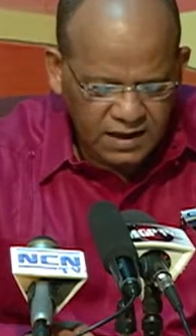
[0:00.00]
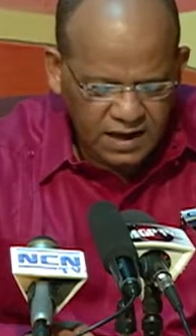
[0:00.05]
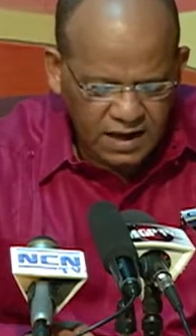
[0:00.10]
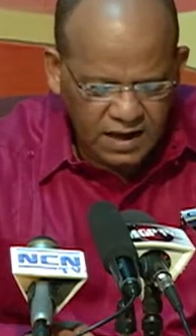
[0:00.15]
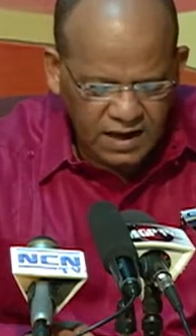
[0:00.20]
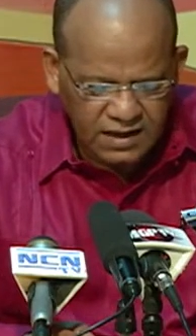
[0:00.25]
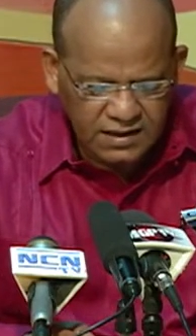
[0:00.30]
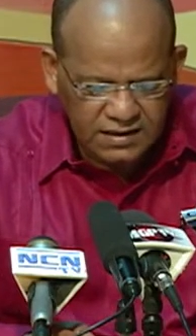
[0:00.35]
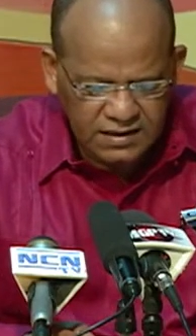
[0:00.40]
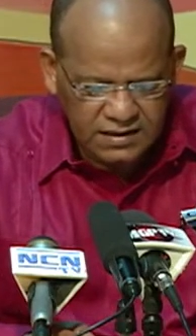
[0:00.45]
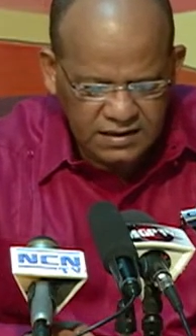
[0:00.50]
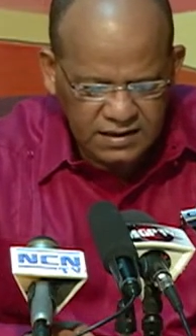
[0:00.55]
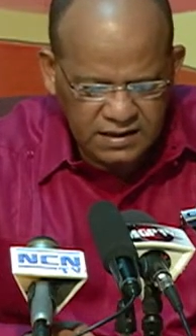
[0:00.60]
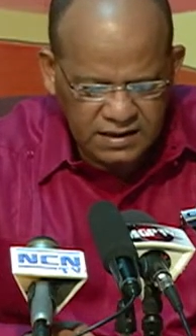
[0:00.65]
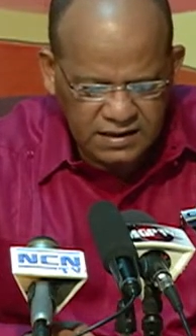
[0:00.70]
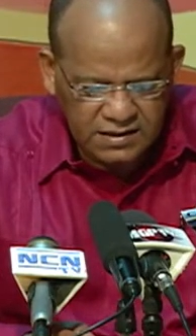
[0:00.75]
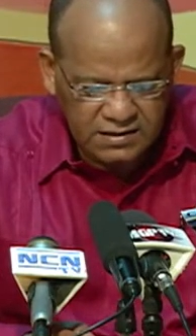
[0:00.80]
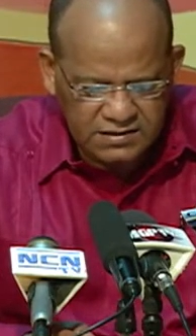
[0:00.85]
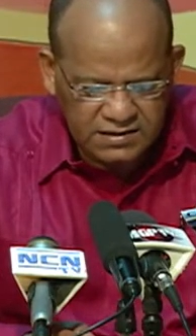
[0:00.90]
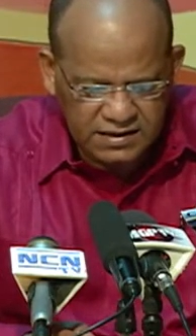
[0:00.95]
and
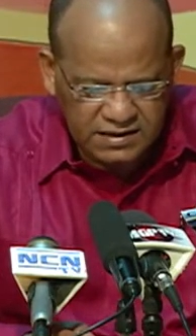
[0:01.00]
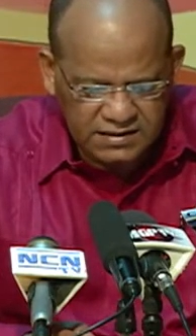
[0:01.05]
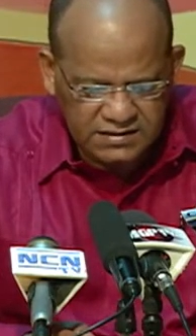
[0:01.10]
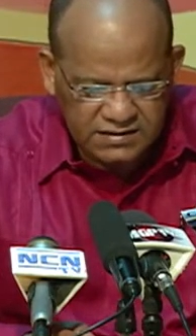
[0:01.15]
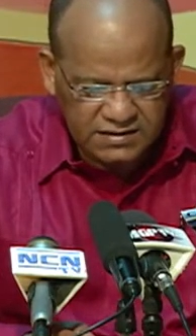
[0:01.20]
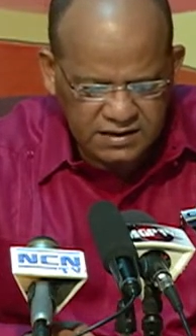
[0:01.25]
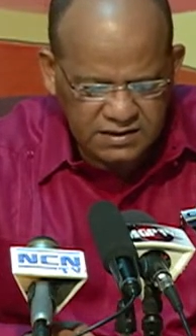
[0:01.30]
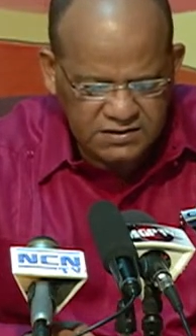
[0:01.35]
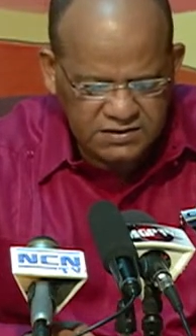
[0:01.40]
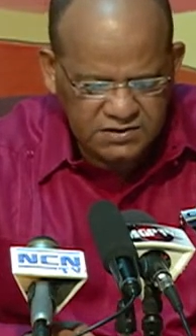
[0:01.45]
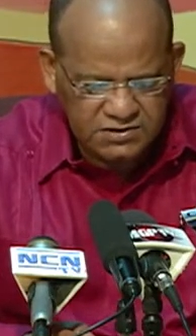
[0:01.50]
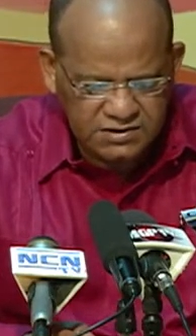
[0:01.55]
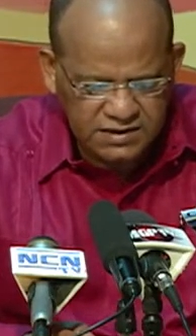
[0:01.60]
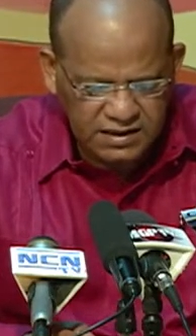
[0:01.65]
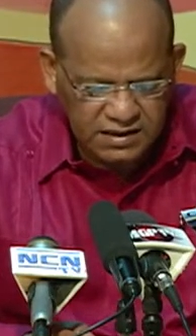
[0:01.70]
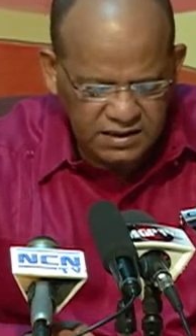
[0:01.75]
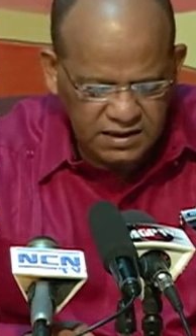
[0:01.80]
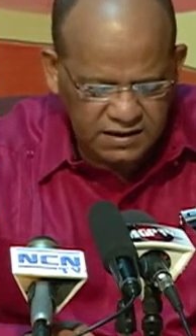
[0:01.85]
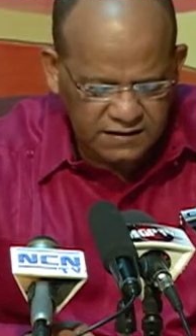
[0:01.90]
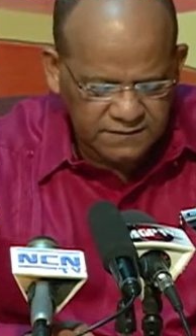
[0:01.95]
increase
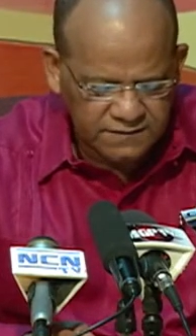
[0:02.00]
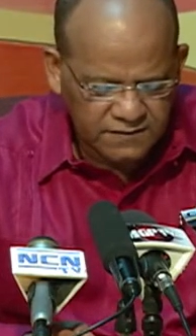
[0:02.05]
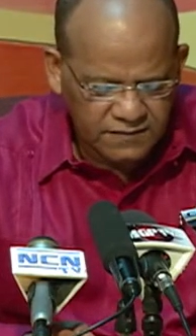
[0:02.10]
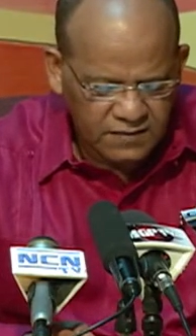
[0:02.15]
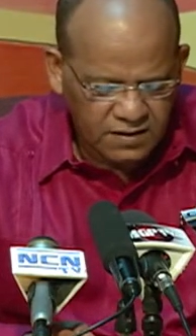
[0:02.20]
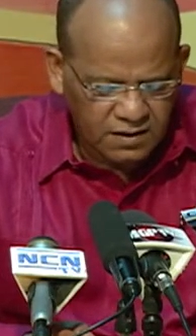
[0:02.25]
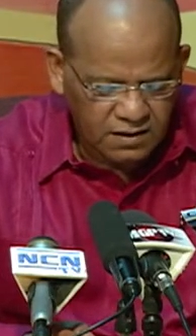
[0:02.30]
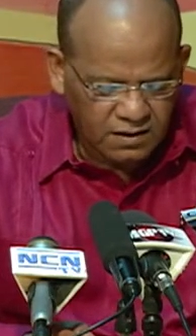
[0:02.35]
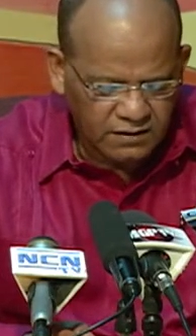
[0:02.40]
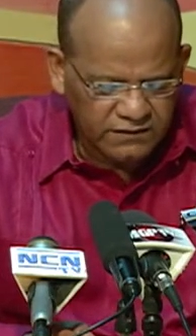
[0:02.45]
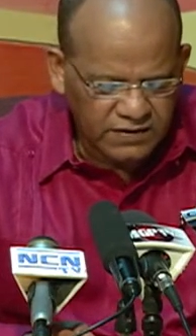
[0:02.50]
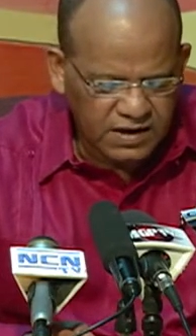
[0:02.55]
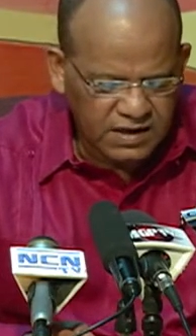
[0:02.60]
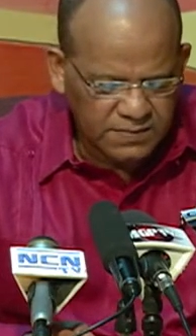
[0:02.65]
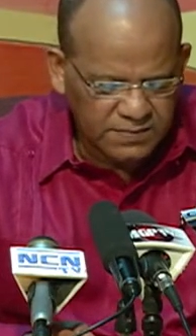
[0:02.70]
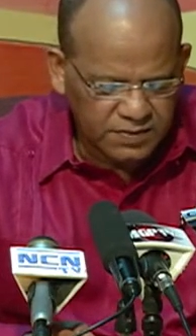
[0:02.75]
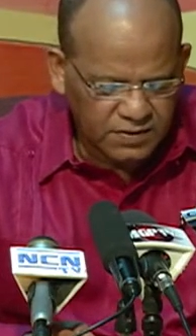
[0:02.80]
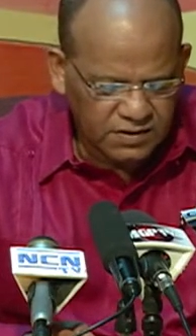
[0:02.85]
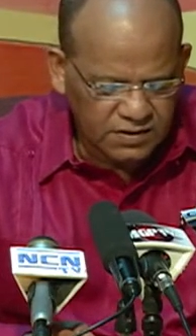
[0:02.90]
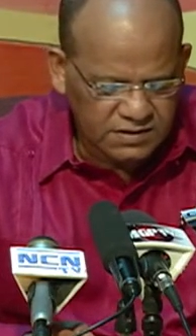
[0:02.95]
screening of
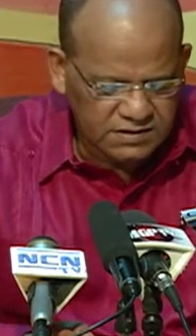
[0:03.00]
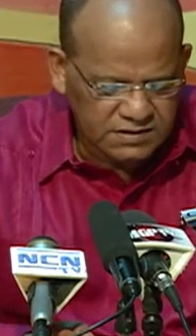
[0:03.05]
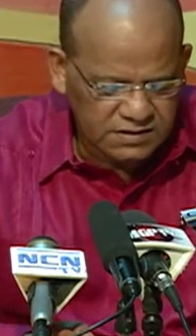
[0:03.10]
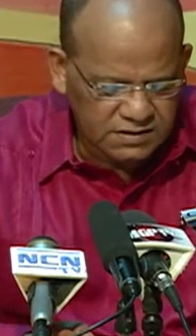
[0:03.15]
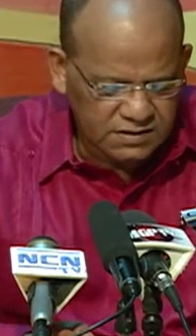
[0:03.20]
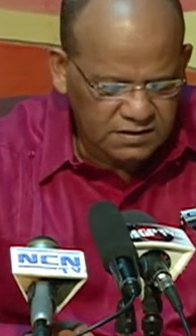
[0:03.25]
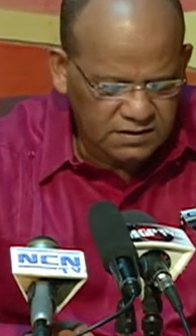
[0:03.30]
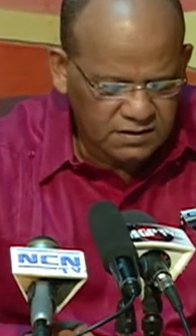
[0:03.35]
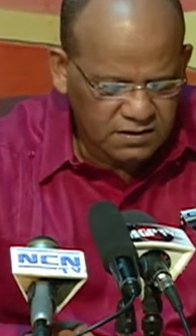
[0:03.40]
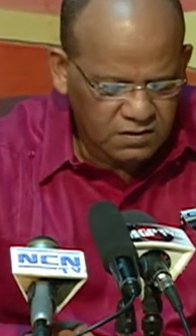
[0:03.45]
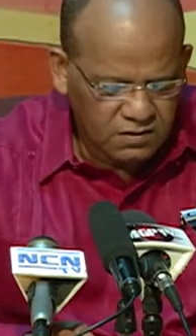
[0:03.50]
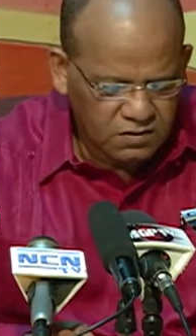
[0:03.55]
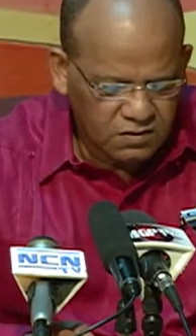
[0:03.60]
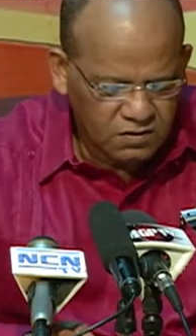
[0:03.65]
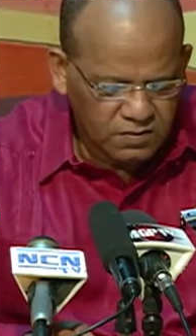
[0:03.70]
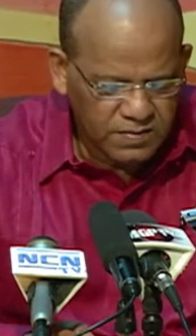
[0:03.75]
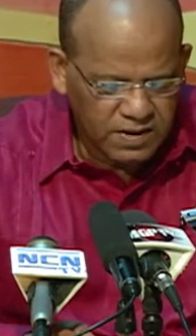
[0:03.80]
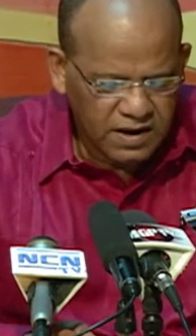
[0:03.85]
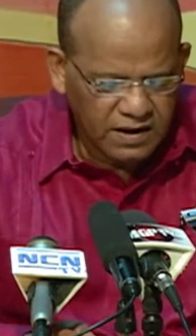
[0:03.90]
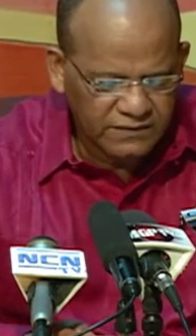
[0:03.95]
any person
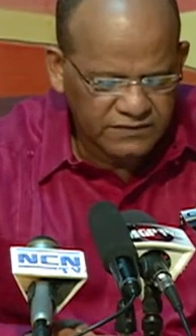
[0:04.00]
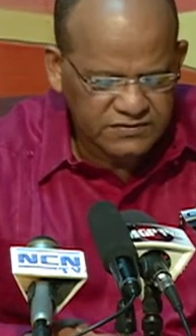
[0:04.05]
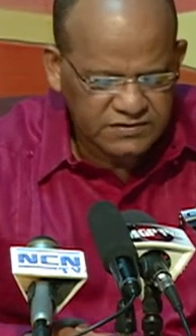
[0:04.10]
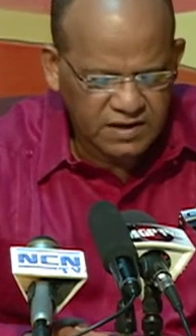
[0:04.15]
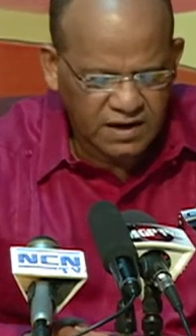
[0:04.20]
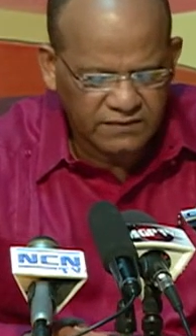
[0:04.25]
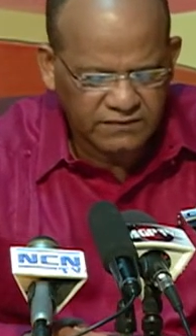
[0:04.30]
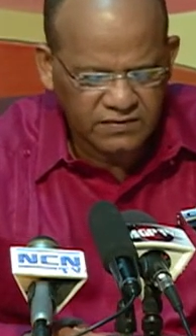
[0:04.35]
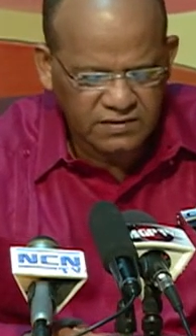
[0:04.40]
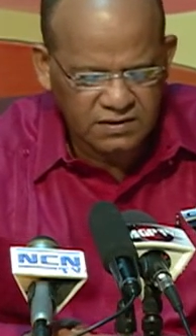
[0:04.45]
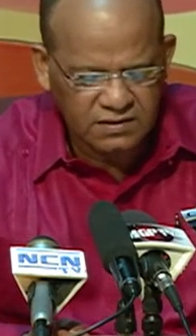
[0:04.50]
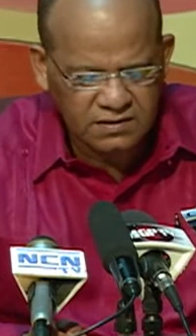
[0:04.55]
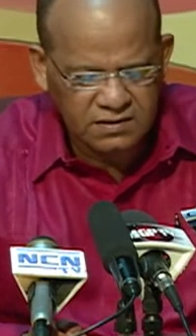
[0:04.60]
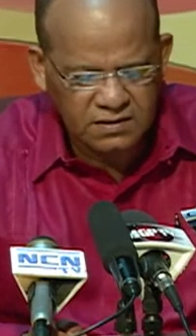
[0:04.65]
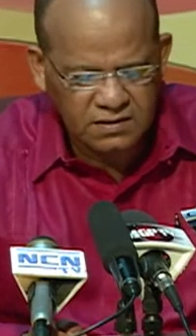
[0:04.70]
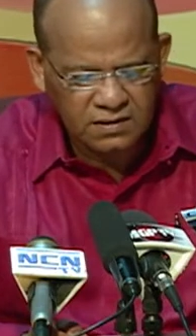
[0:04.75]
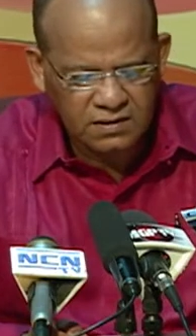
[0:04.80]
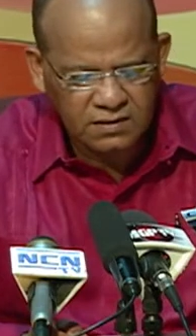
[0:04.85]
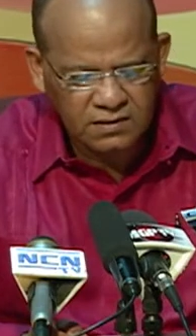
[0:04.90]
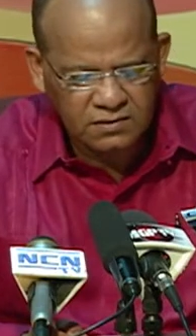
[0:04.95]
who may have traveled
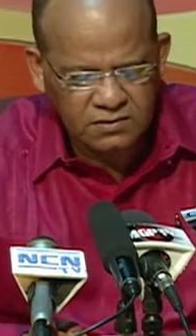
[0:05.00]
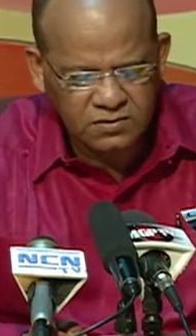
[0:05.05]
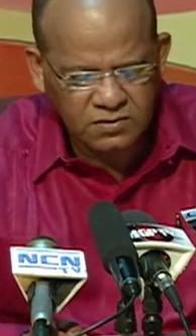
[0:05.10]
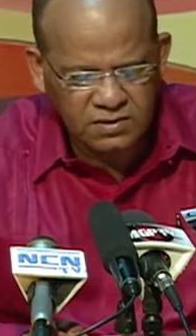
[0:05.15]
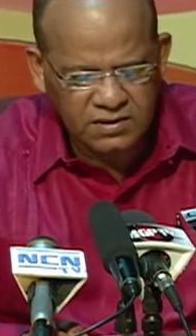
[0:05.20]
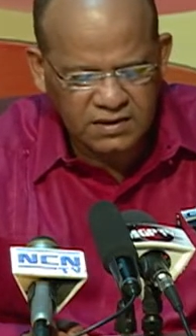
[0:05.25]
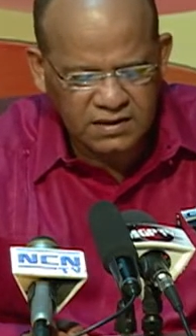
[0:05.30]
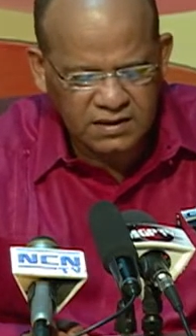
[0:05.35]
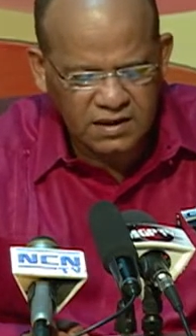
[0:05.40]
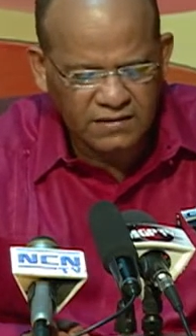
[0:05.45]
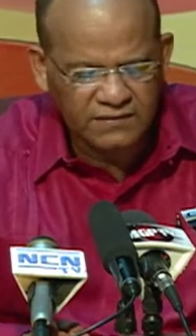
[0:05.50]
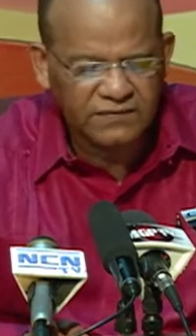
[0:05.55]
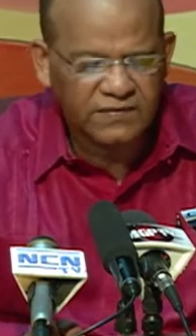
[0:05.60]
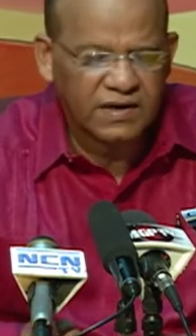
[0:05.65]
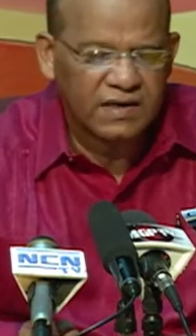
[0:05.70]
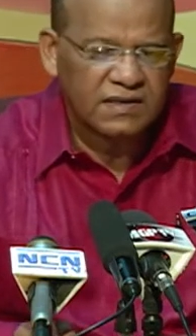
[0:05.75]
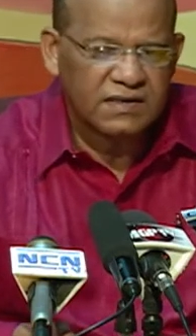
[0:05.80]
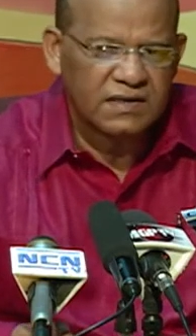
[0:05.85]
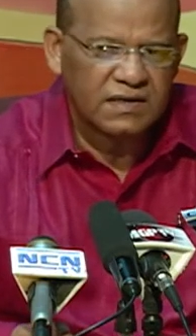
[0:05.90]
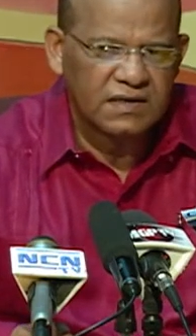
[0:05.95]
to the
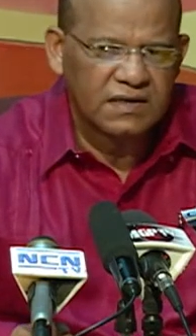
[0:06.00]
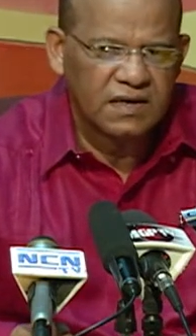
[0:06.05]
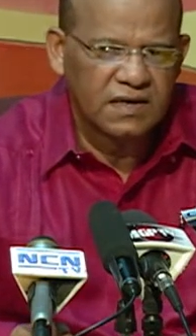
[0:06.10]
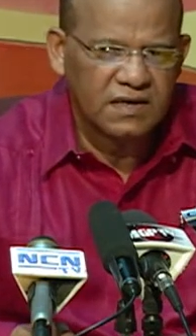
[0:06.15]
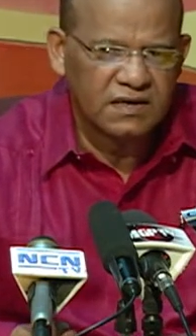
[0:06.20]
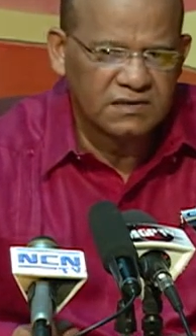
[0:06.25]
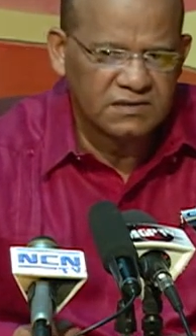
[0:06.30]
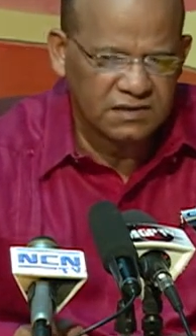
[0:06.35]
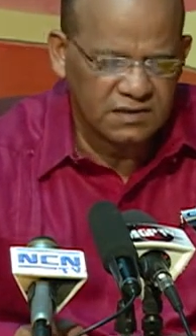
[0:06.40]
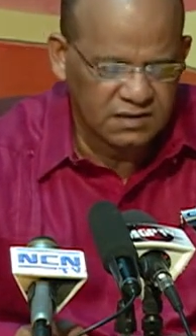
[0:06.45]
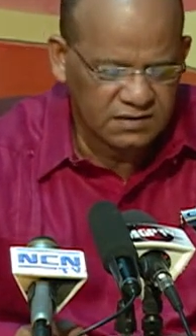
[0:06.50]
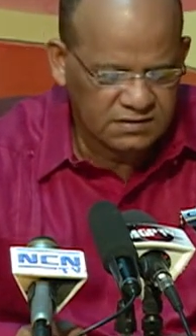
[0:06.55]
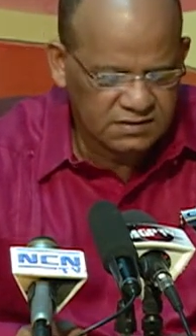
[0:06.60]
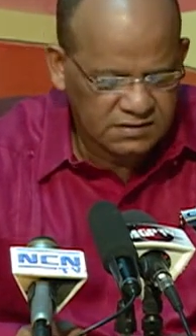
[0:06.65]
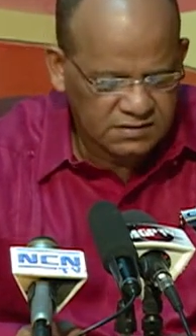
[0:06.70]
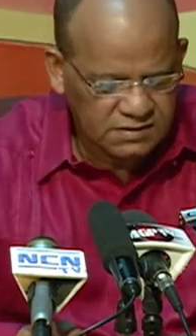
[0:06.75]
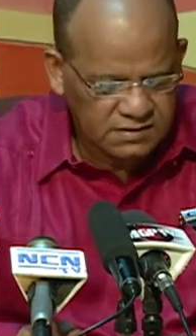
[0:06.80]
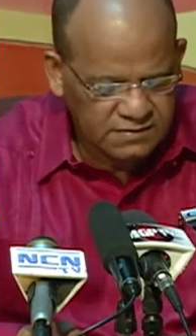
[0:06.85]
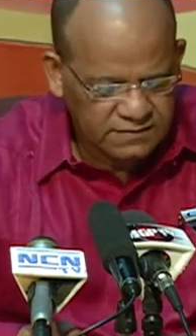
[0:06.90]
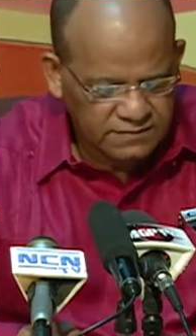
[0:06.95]
affected
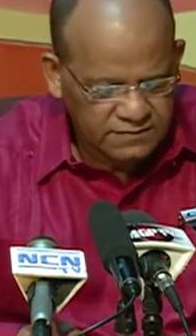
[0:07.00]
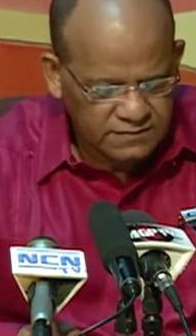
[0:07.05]
areas.